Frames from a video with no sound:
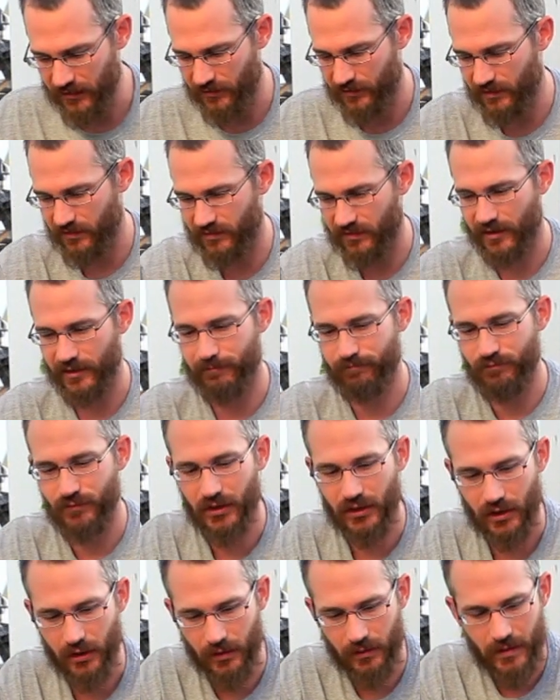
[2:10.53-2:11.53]
It's just a,
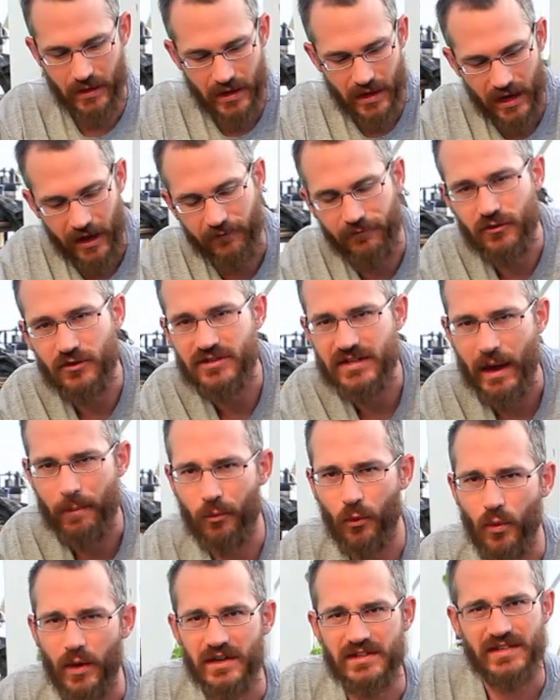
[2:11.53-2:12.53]
you know, a few
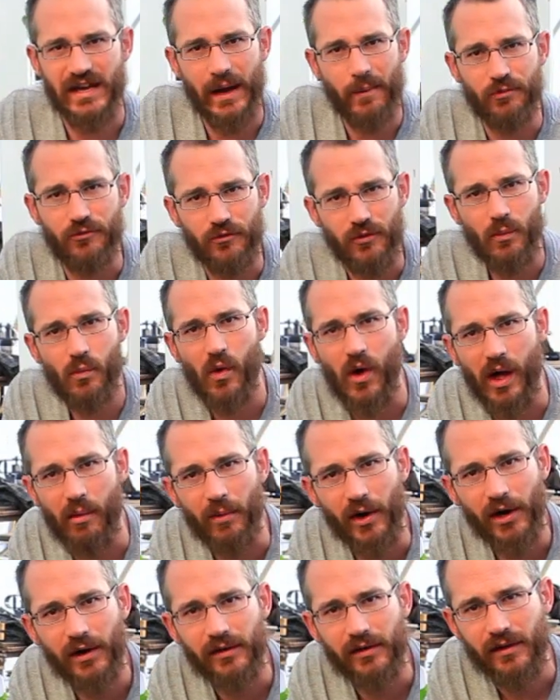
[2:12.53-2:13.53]
Tupperware tubs from
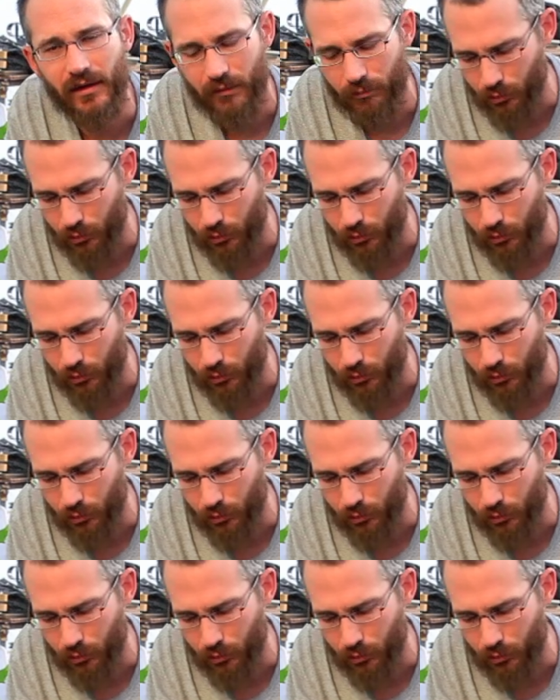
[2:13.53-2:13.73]
Walmart,